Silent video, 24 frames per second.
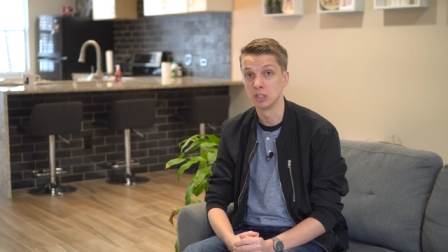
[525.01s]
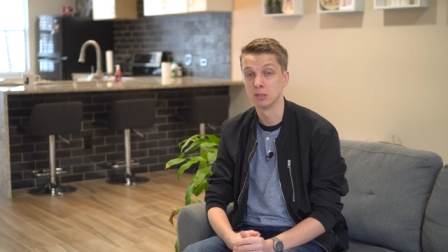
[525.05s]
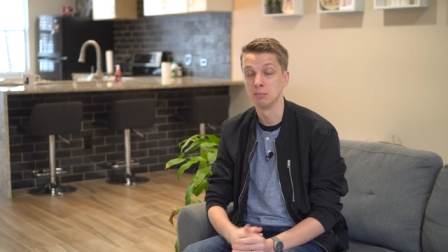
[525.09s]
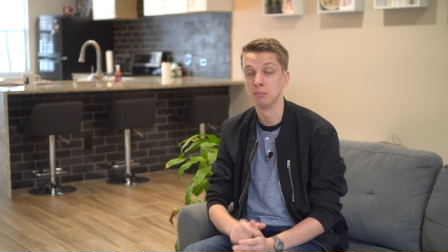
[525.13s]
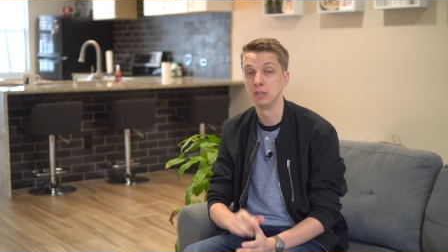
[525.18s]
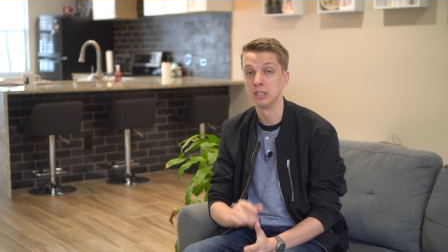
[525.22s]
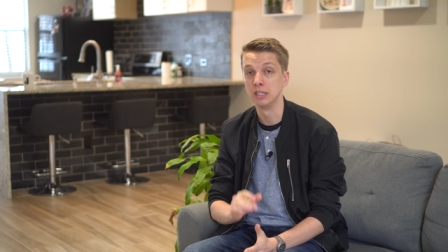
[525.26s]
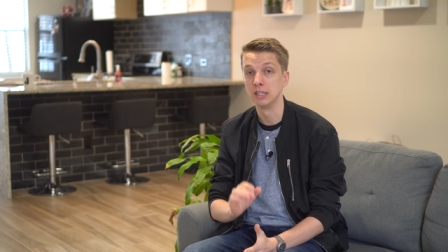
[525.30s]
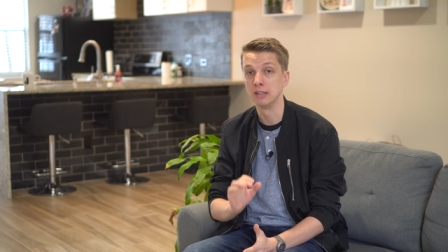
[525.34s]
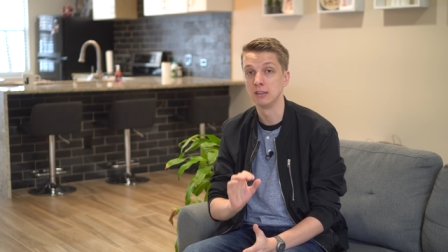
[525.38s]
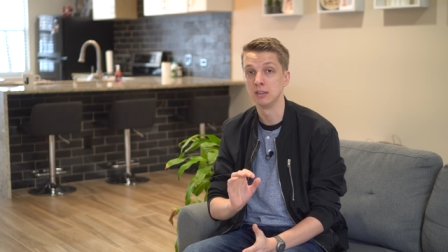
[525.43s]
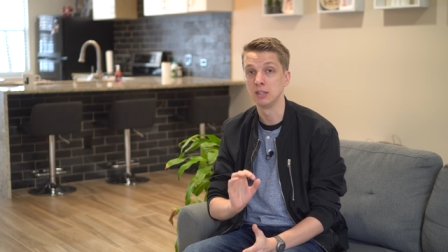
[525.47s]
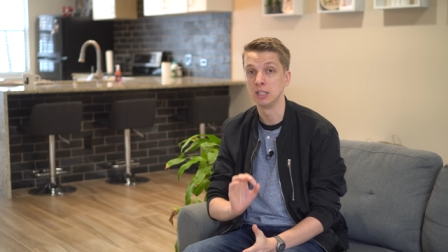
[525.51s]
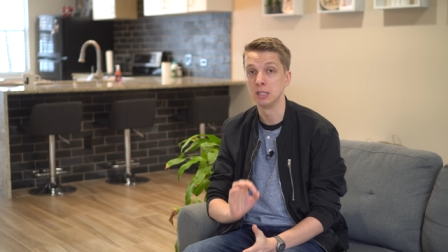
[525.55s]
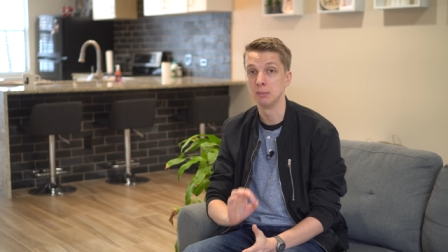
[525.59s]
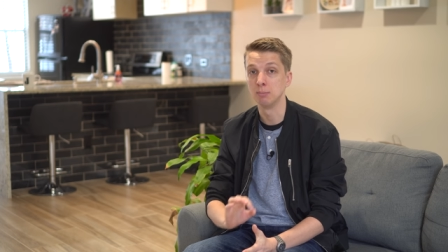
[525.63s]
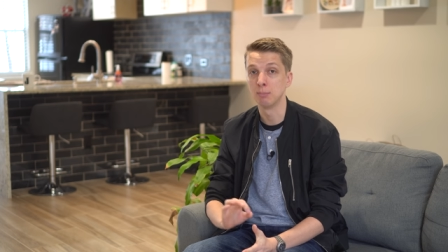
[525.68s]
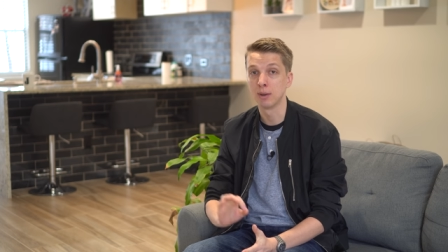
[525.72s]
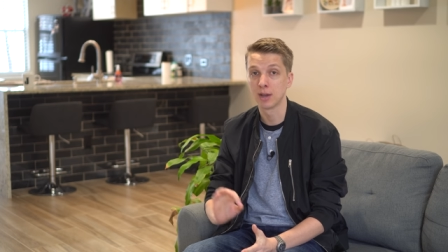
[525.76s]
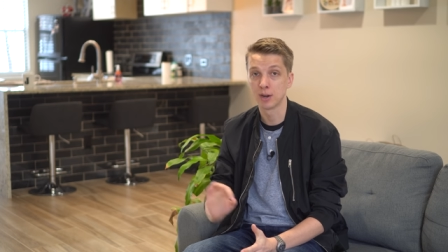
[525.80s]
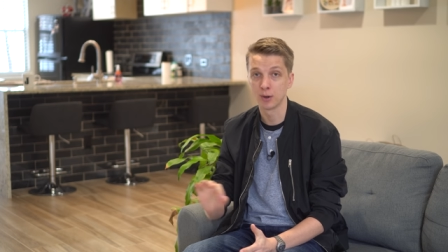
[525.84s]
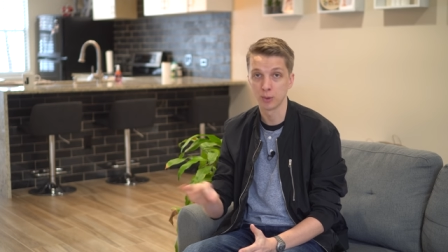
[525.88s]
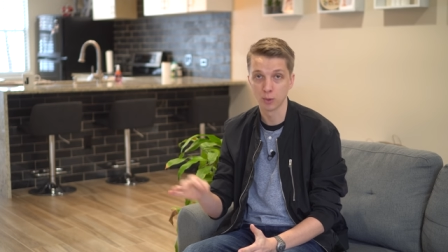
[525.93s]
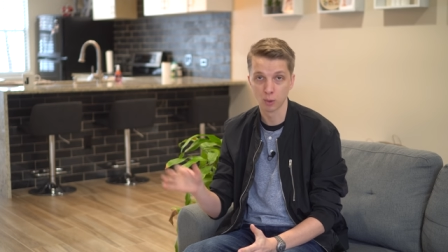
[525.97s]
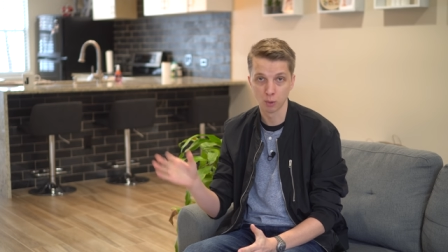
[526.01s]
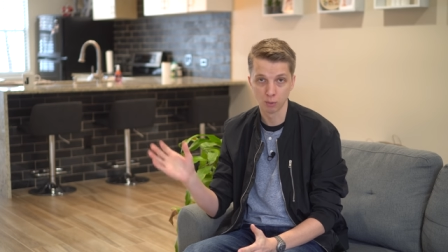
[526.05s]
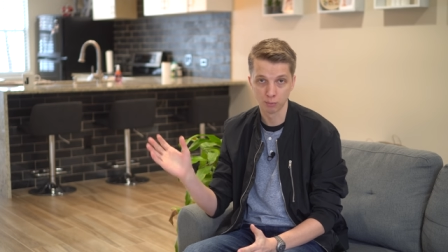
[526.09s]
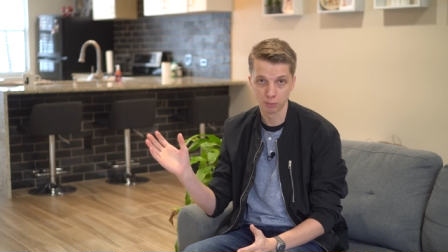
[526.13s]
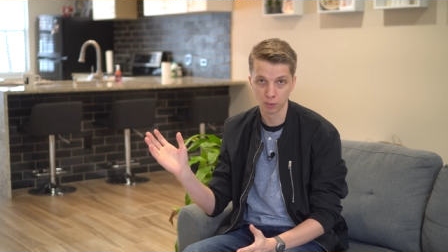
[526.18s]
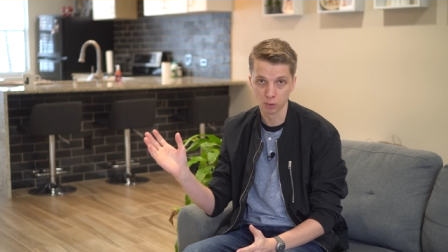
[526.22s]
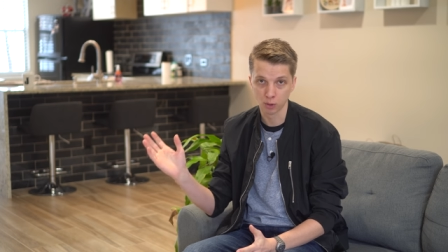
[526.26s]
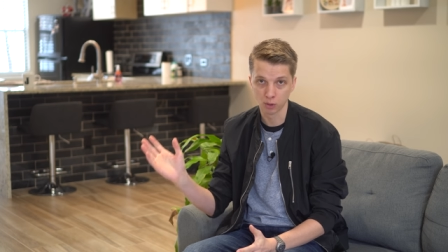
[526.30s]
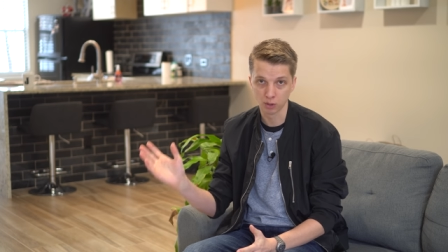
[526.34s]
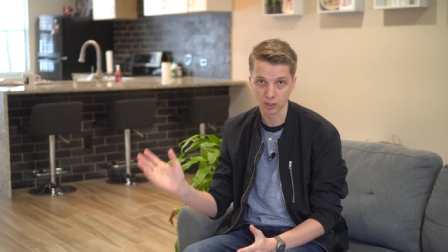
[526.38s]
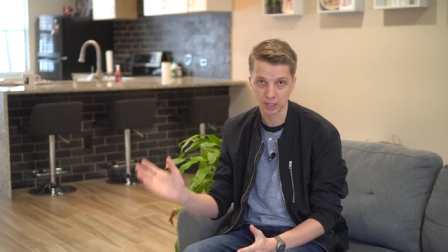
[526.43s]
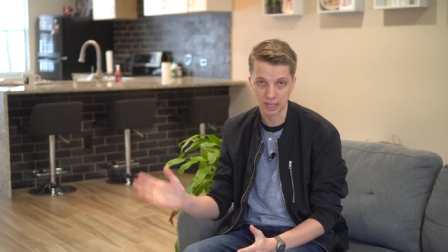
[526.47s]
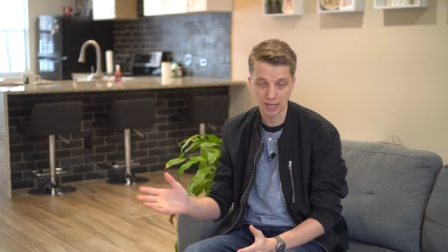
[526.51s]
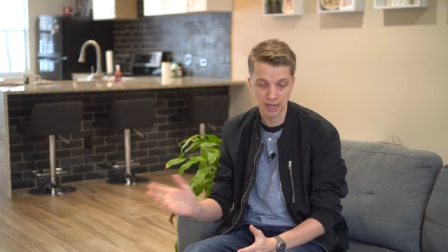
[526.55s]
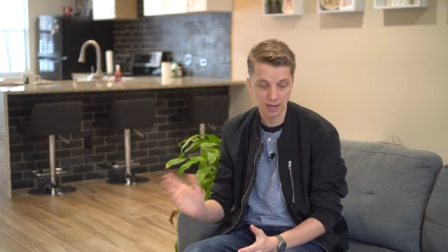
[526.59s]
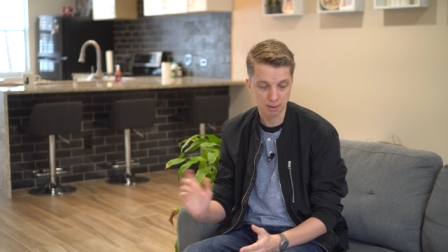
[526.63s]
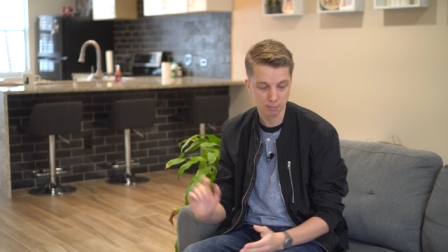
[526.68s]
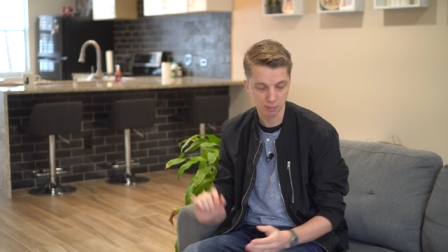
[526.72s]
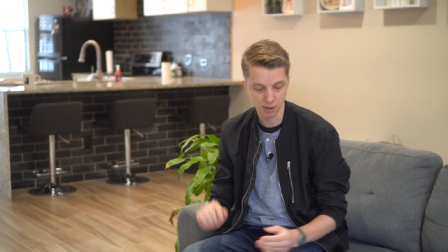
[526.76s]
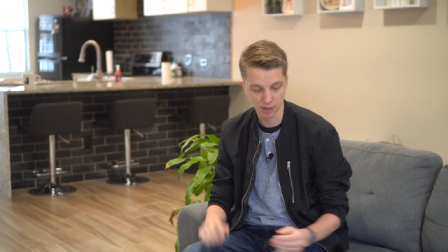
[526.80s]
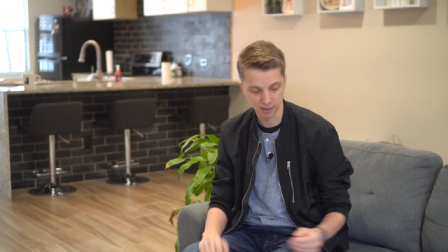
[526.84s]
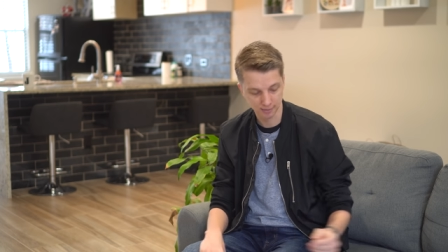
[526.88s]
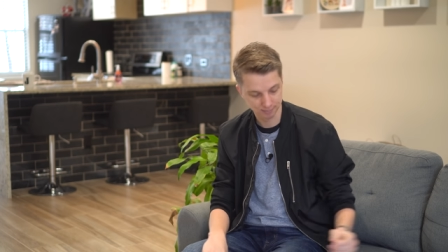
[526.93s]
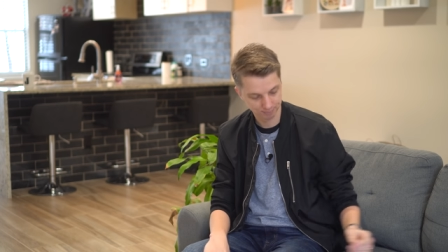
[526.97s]
to be the better overall
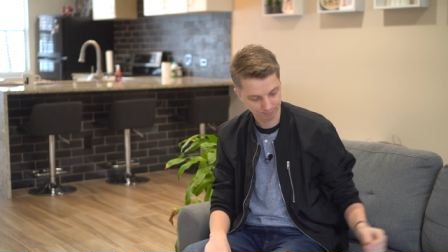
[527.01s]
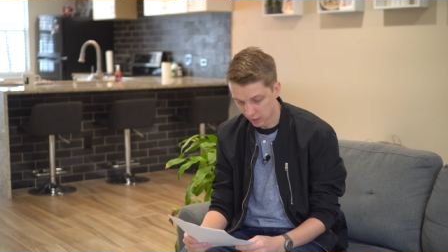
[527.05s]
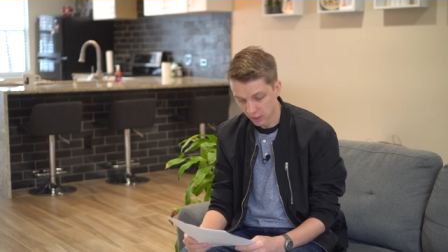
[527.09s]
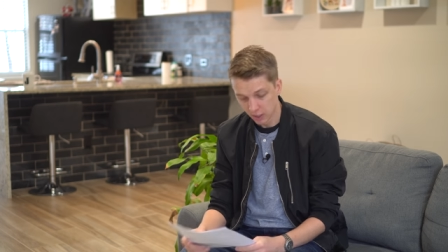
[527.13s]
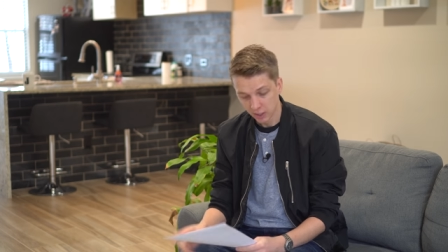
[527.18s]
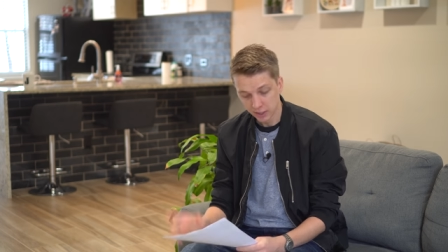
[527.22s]
camera.